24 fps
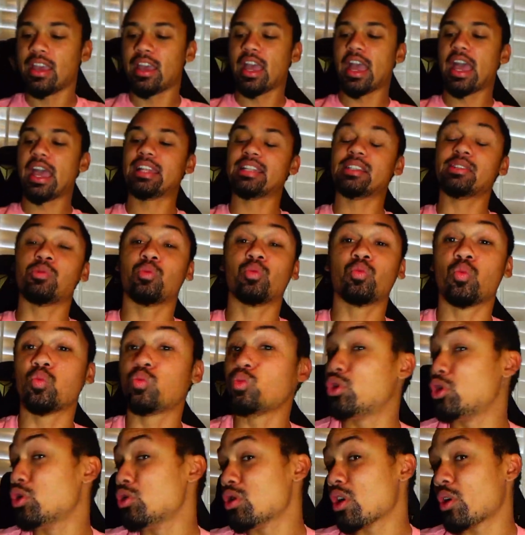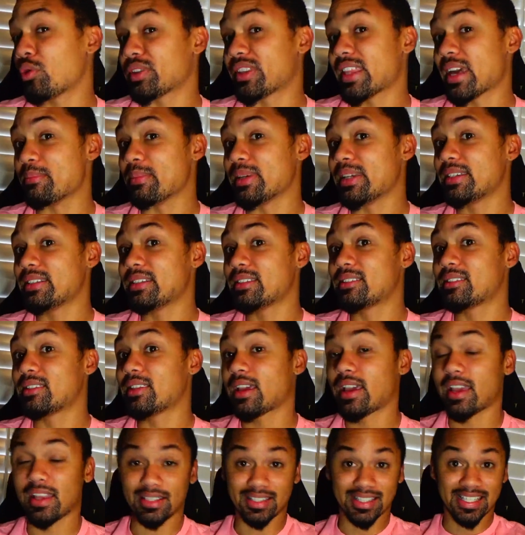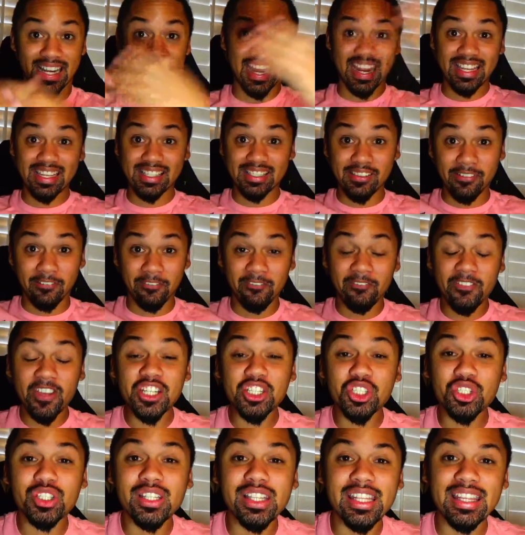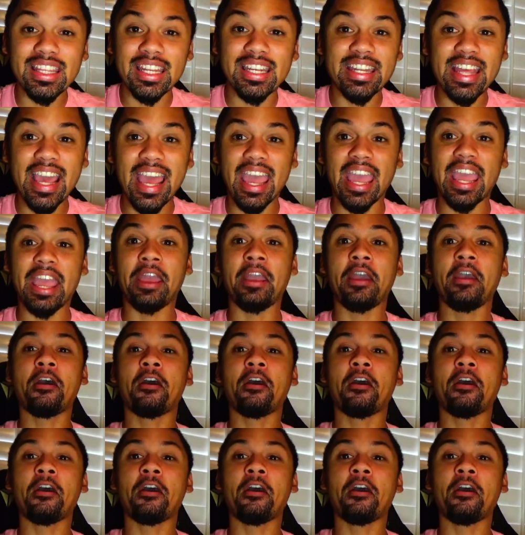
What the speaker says: And you know what that means? Today is officially the day